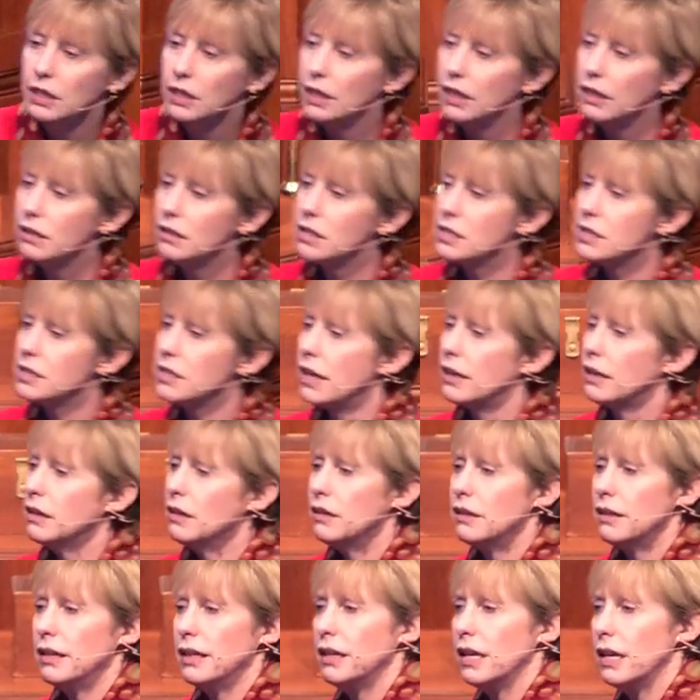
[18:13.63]
And the
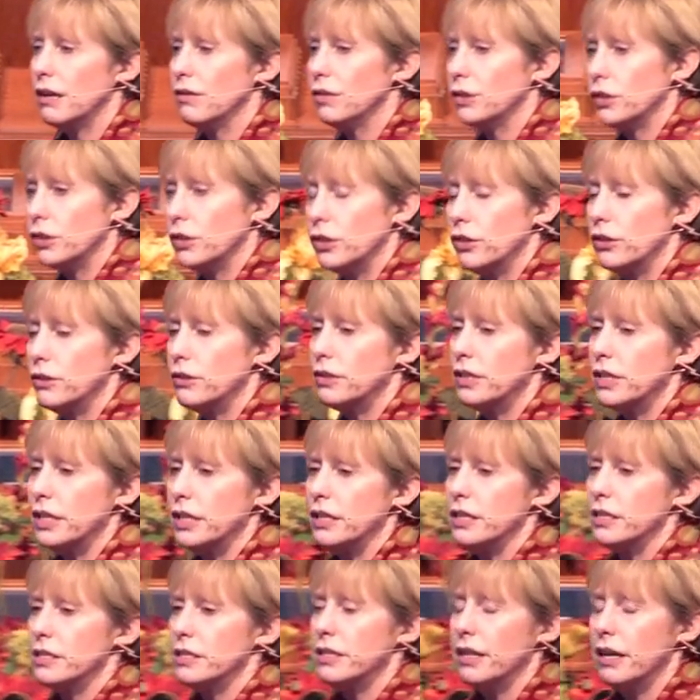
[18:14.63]
second thing I've
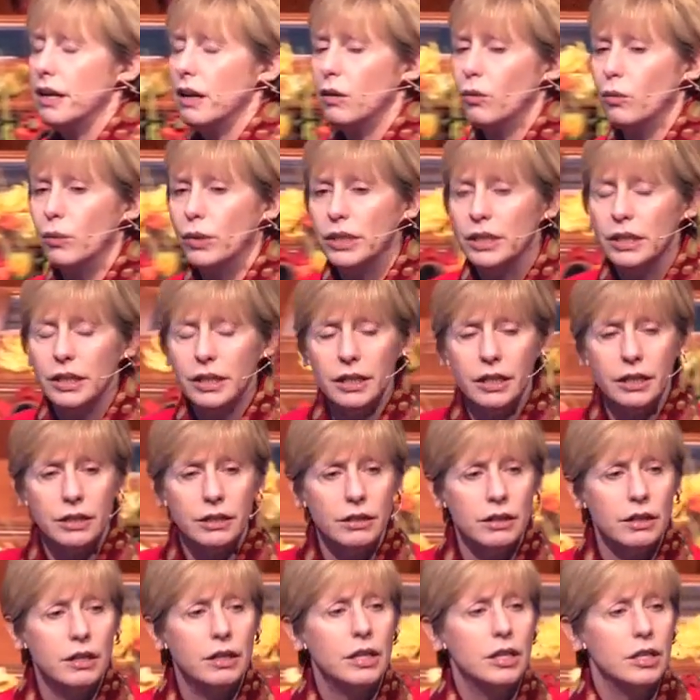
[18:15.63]
learned is that we
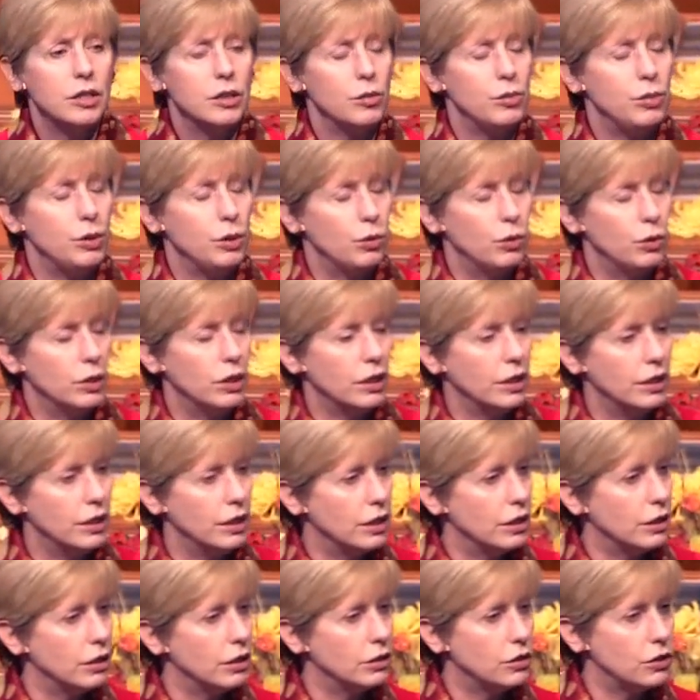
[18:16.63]
need to be
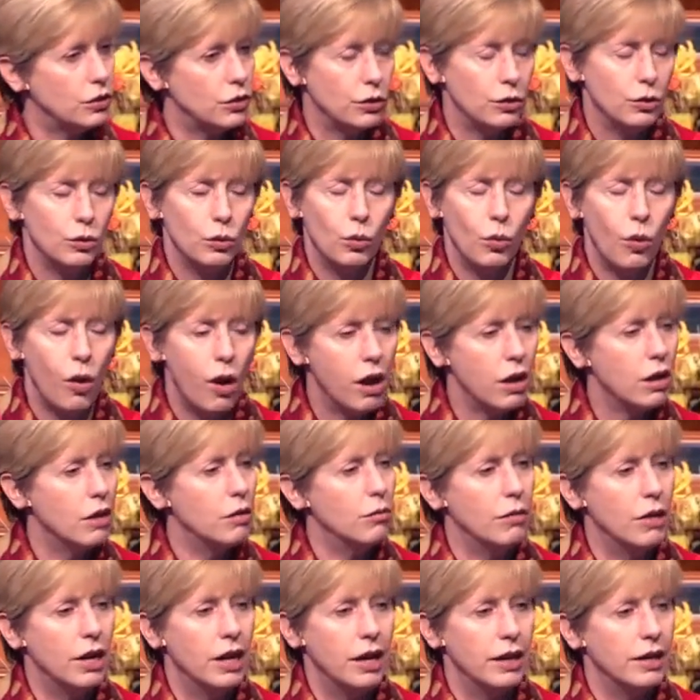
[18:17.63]
willing to walk a
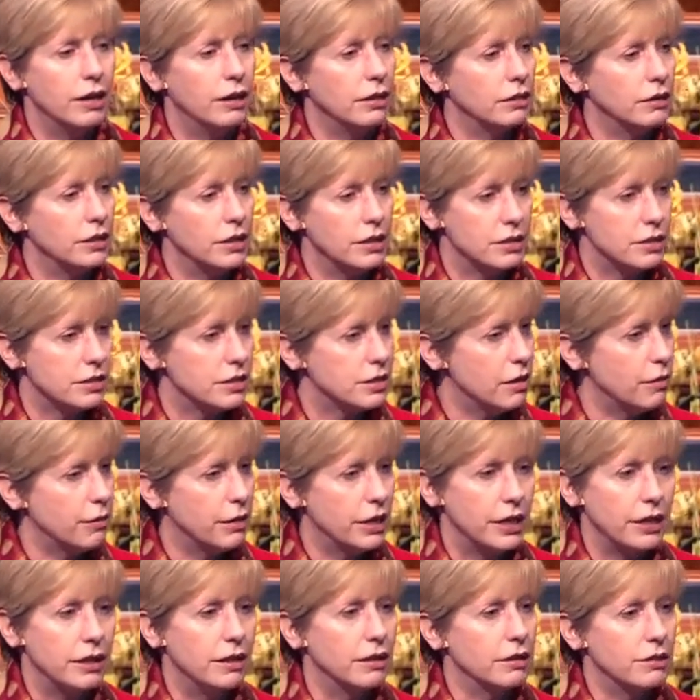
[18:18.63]
mile in
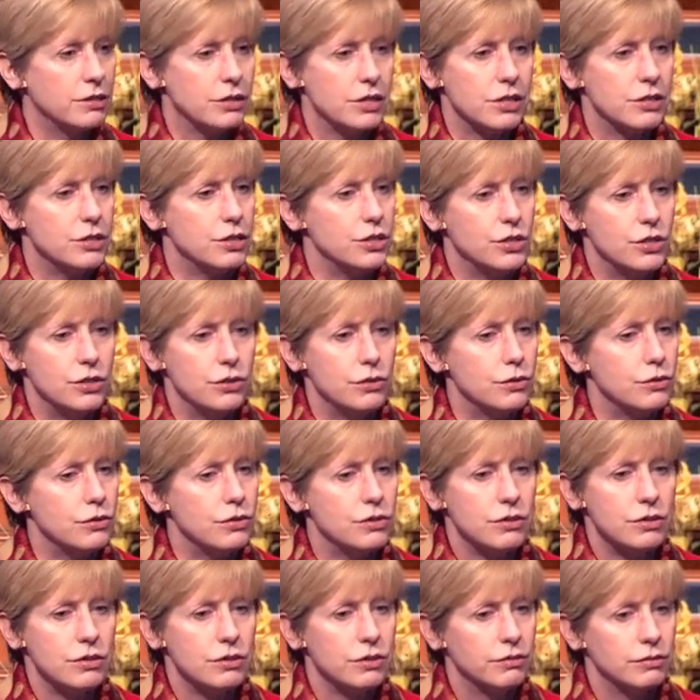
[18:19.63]
somebody else's
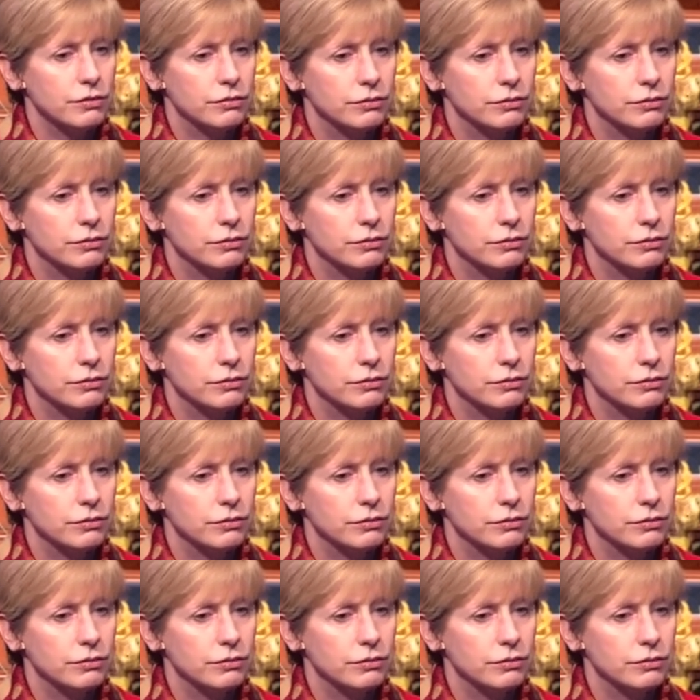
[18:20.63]
shoes.